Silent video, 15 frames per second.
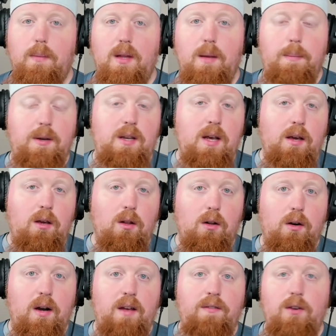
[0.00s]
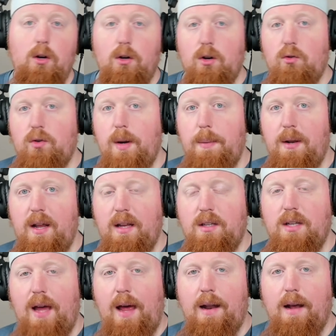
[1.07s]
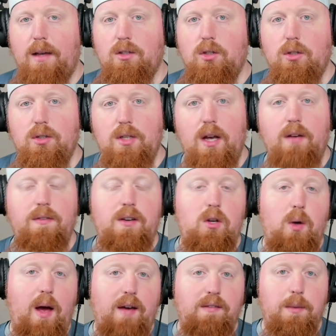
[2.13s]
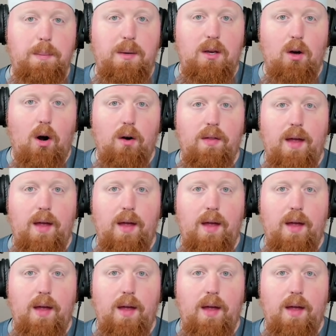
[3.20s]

In particular, if you're contributing to NX yourself and you have a PR